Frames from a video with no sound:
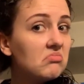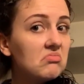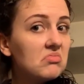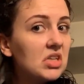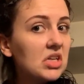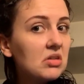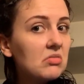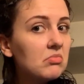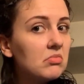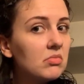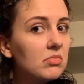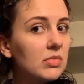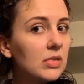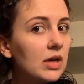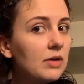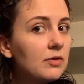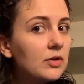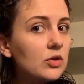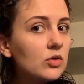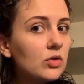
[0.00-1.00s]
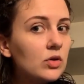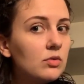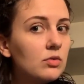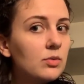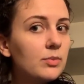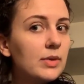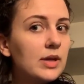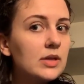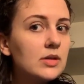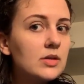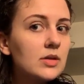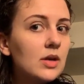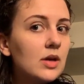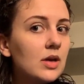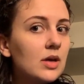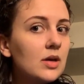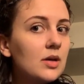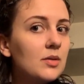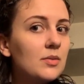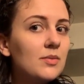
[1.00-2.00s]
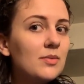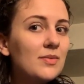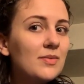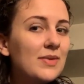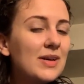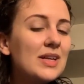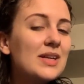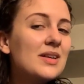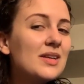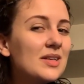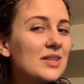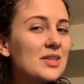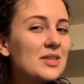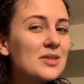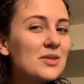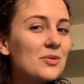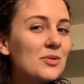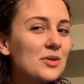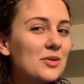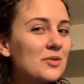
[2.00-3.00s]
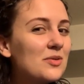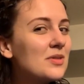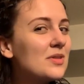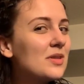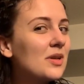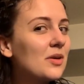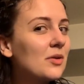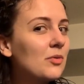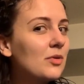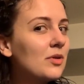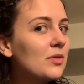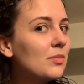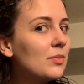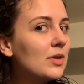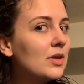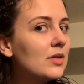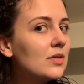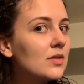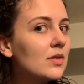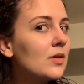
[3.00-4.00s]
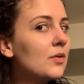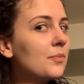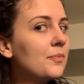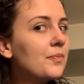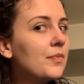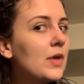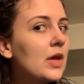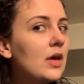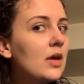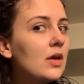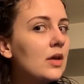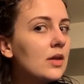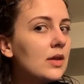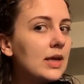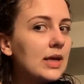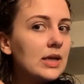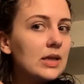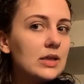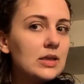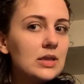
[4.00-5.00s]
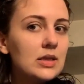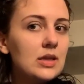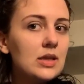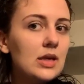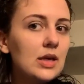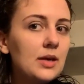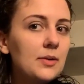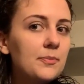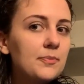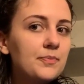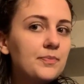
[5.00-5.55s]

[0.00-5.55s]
no, I've enjoyed roommates, but this is the one who stuck with me, so that's a thing.